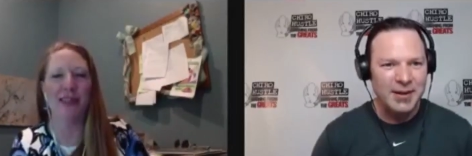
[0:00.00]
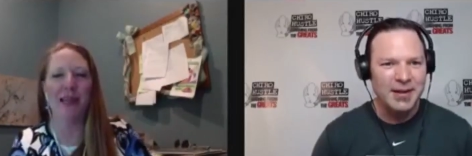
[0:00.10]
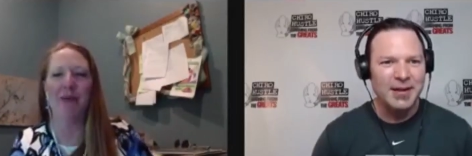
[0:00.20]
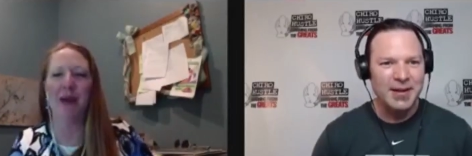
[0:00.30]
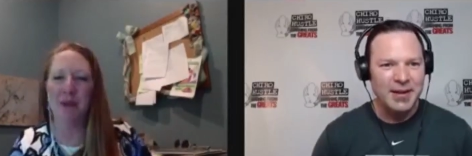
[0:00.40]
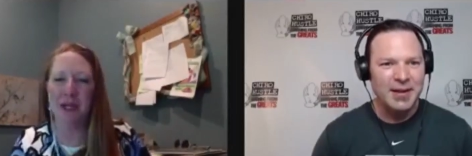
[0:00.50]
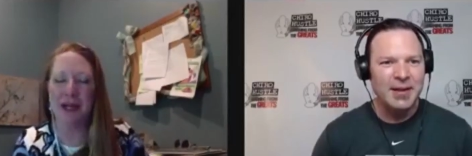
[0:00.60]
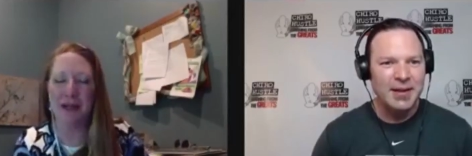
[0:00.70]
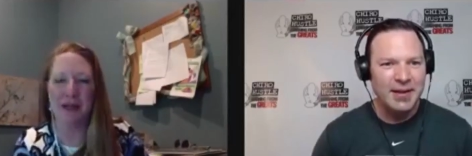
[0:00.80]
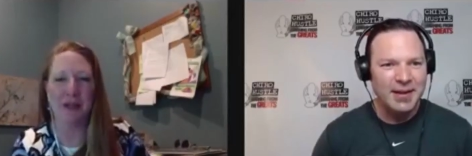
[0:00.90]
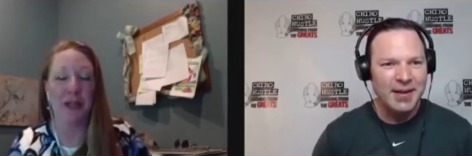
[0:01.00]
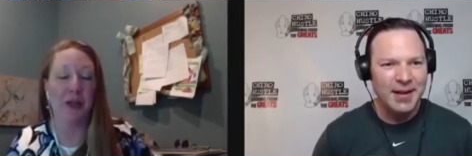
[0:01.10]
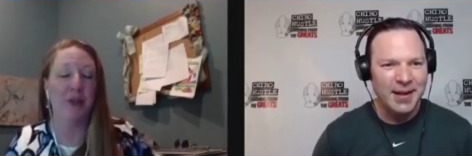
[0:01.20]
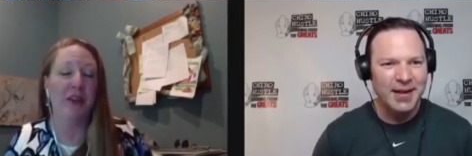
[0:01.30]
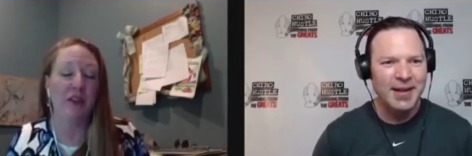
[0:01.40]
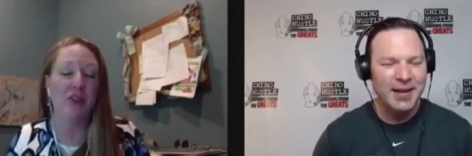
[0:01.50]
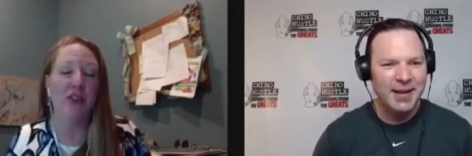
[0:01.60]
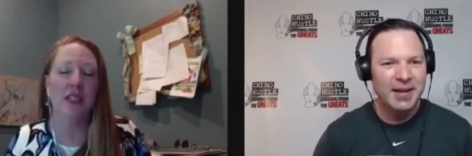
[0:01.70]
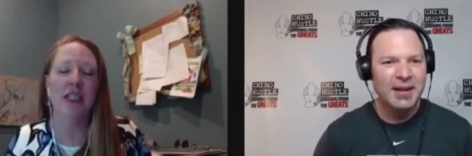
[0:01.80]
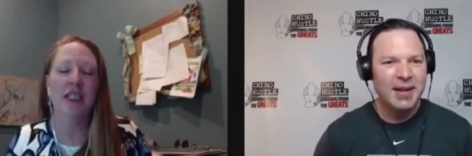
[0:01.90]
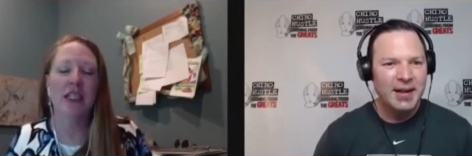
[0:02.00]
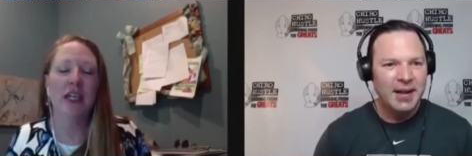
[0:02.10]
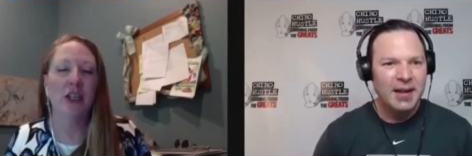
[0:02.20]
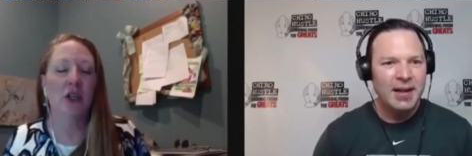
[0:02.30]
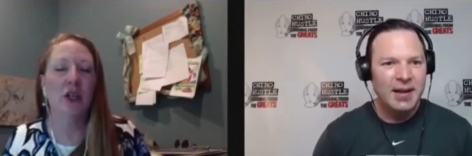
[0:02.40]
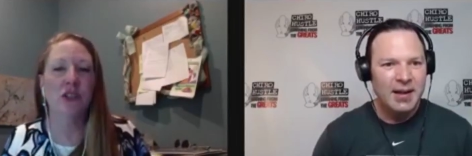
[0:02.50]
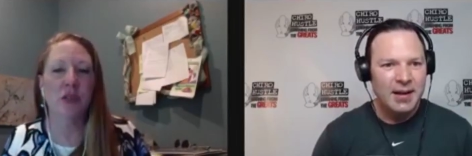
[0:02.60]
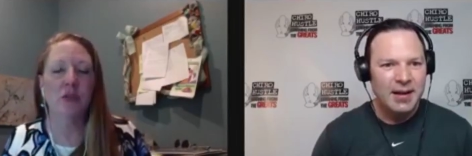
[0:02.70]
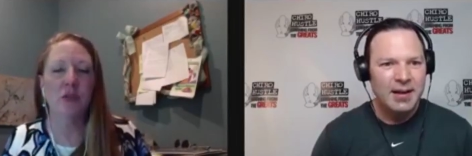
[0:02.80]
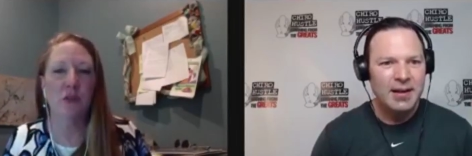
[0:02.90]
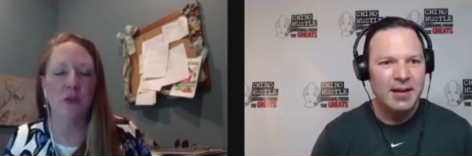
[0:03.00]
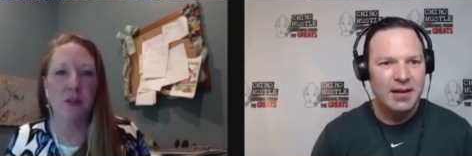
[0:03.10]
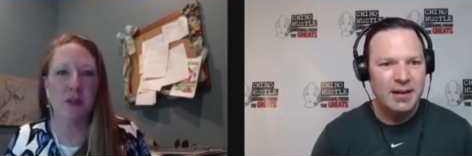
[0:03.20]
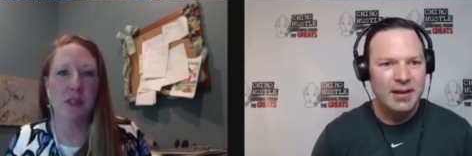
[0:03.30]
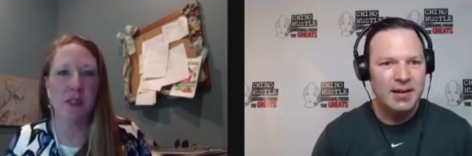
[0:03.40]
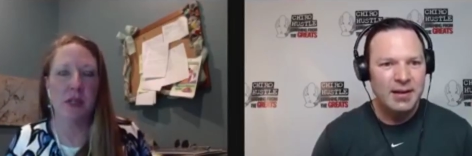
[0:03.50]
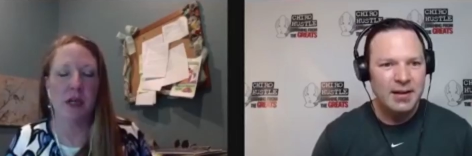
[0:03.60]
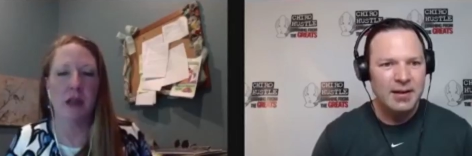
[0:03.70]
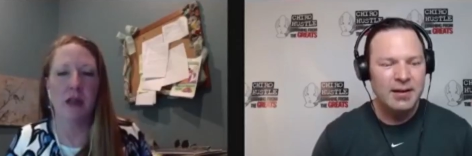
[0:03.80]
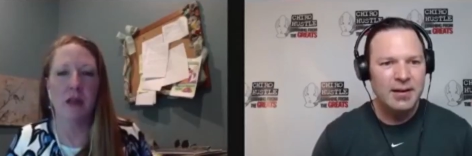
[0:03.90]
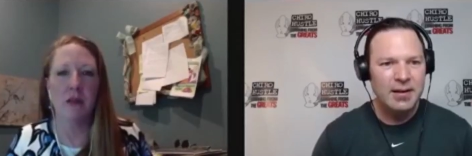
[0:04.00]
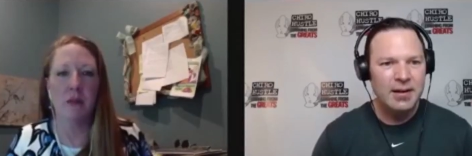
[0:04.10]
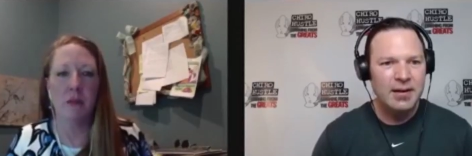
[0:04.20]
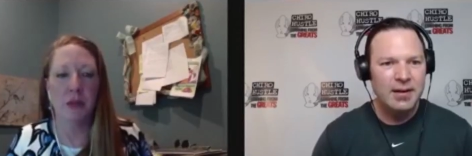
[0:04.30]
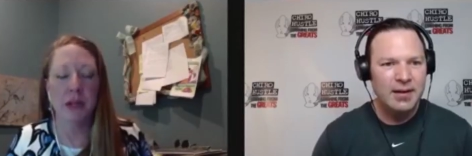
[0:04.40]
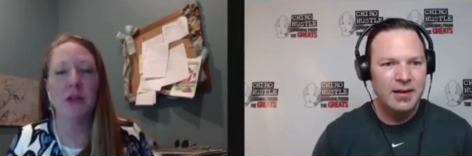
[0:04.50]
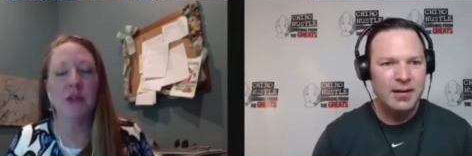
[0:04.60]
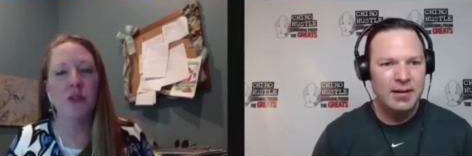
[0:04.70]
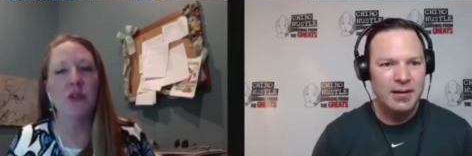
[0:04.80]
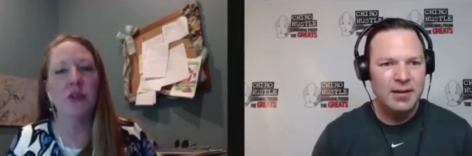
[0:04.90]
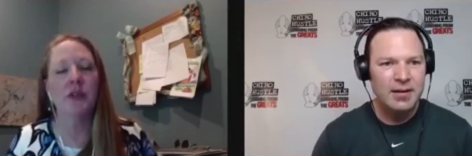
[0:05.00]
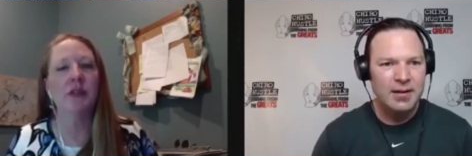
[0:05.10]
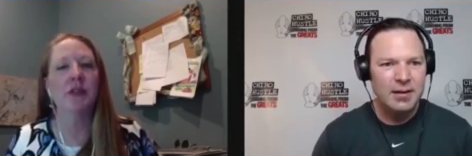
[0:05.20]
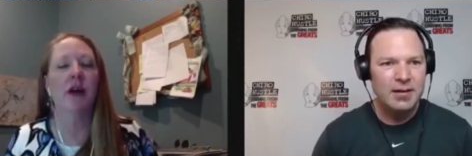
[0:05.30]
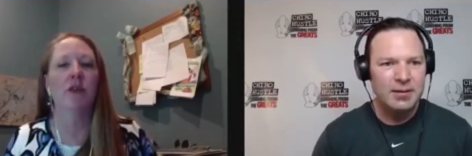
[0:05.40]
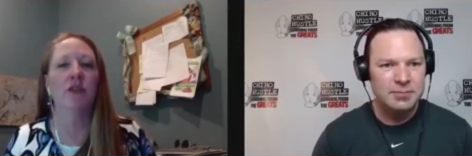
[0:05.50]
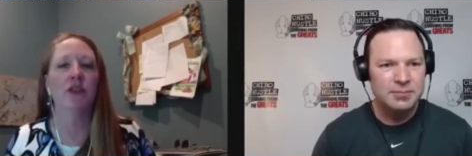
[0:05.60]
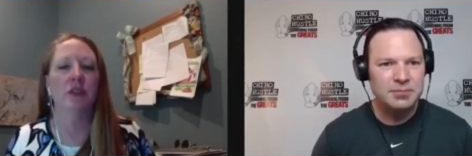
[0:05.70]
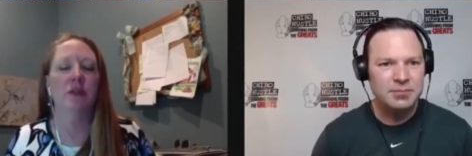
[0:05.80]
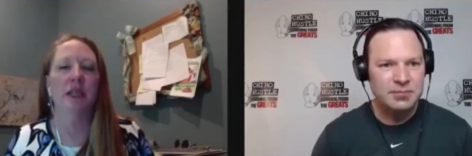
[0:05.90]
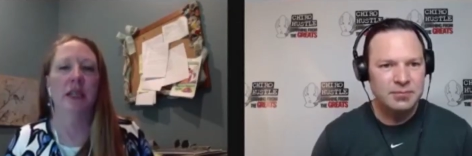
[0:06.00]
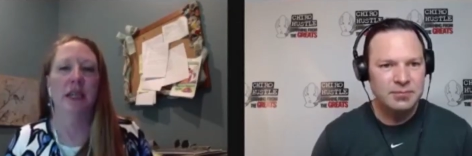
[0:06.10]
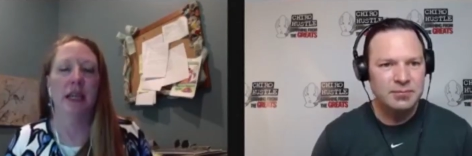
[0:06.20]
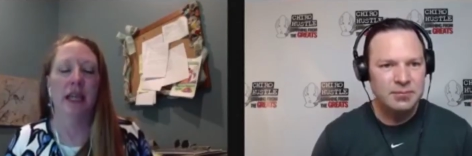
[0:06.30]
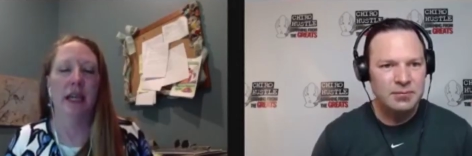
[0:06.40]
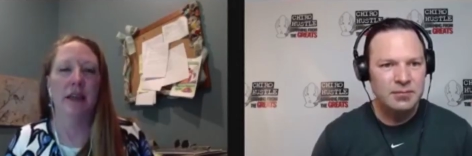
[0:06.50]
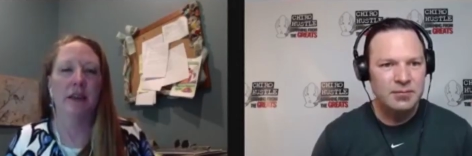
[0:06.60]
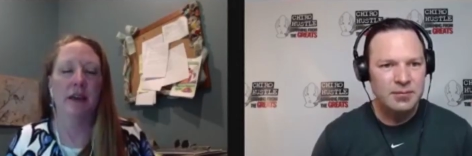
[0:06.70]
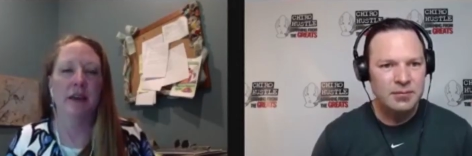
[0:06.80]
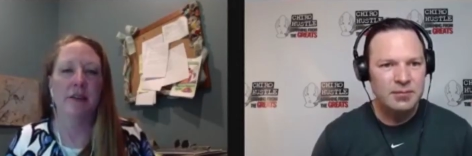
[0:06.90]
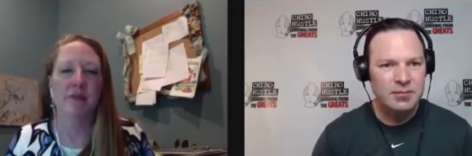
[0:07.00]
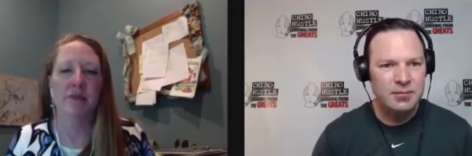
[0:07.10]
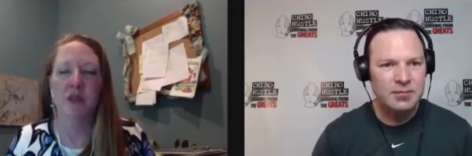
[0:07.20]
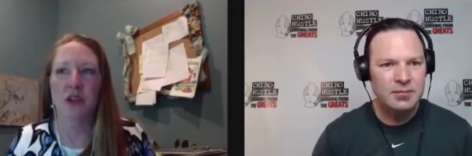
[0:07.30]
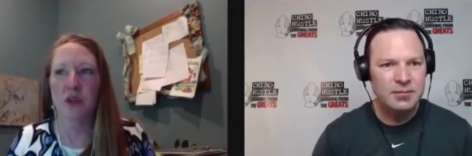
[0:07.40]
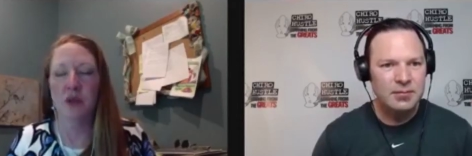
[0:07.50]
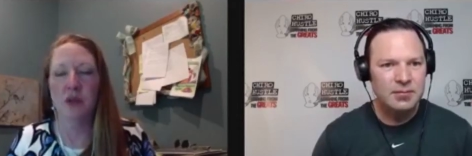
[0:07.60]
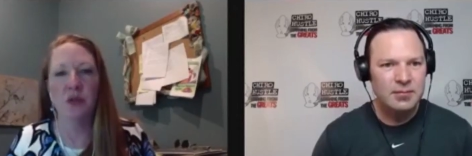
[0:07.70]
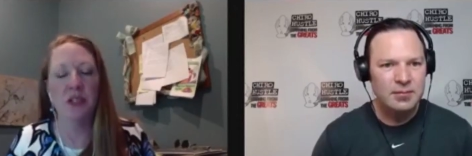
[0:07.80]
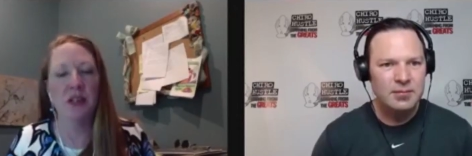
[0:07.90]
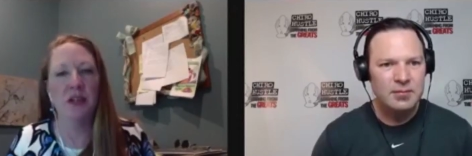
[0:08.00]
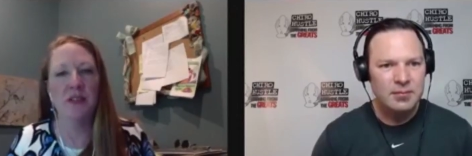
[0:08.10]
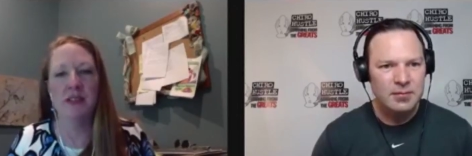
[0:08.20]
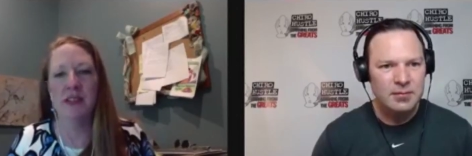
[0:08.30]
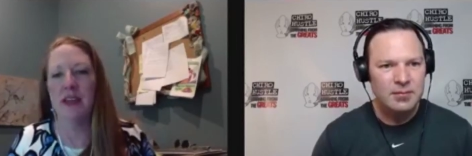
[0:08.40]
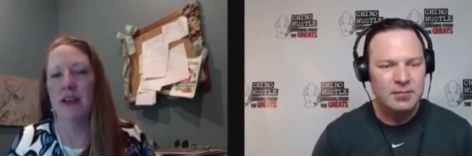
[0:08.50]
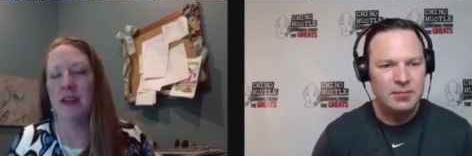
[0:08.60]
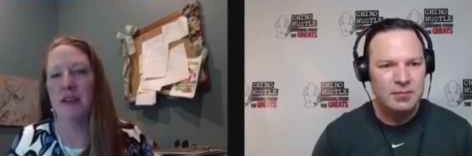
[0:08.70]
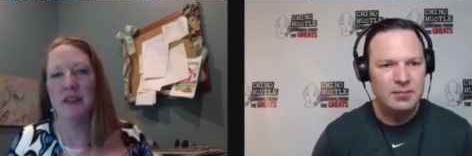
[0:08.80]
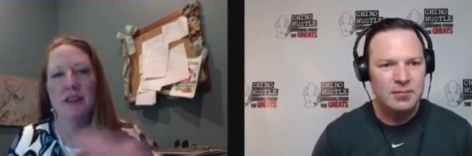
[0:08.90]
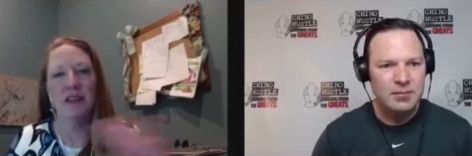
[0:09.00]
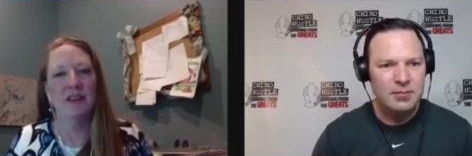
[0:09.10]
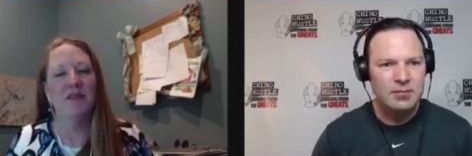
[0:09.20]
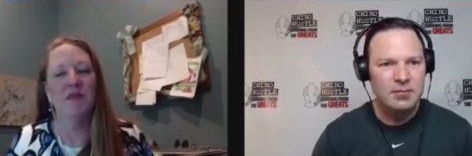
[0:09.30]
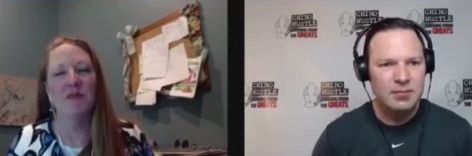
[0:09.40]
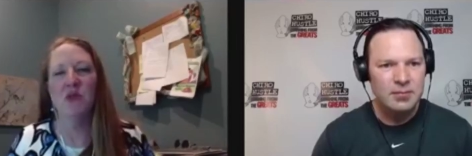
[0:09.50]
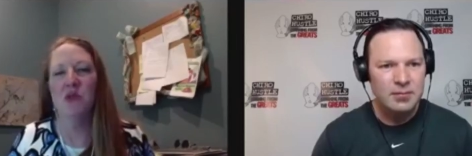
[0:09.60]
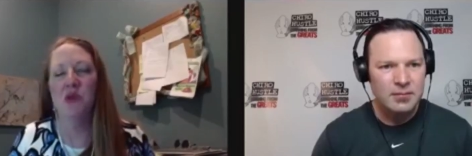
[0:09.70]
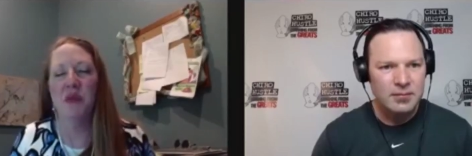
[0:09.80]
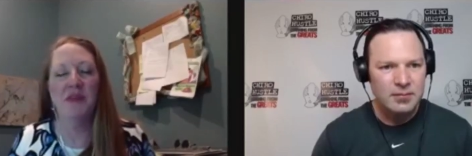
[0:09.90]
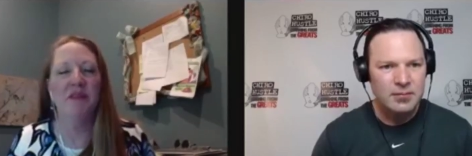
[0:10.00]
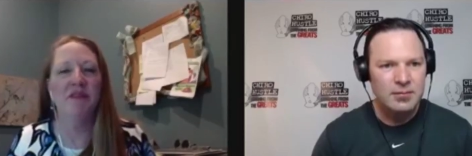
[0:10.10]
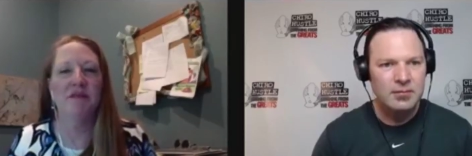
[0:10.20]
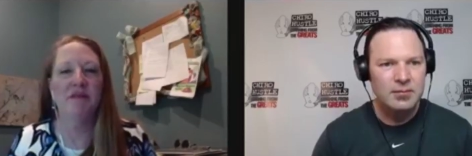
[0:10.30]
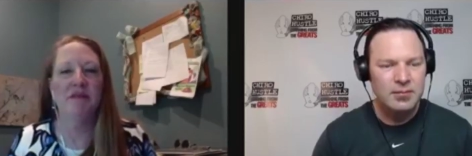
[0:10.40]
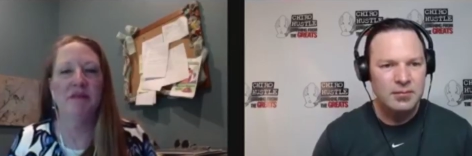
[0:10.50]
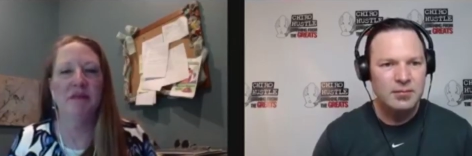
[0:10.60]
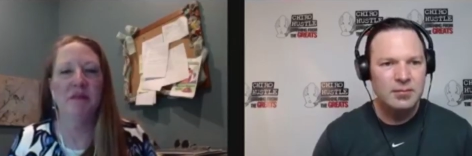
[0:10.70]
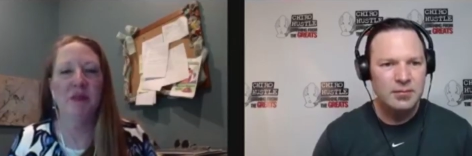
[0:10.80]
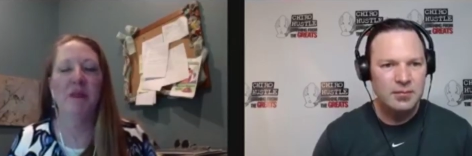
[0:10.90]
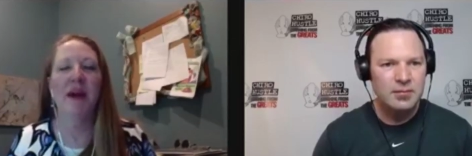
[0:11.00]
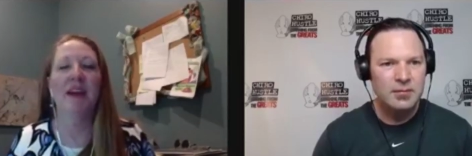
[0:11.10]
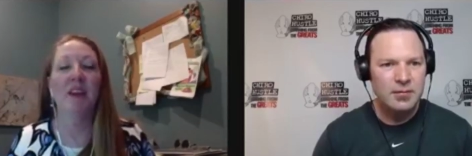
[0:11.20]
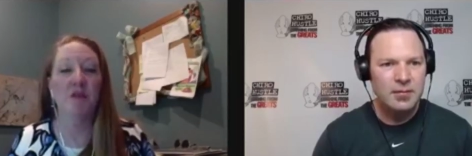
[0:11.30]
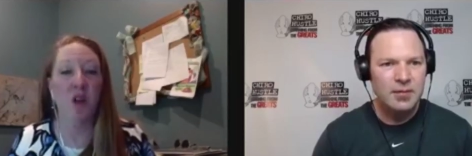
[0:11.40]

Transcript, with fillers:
Speaker 1: But... That's not my wheelhouse, but I know that there's a large number of women's uh, players that do get scholarship, and um, you know would really love to see more women be back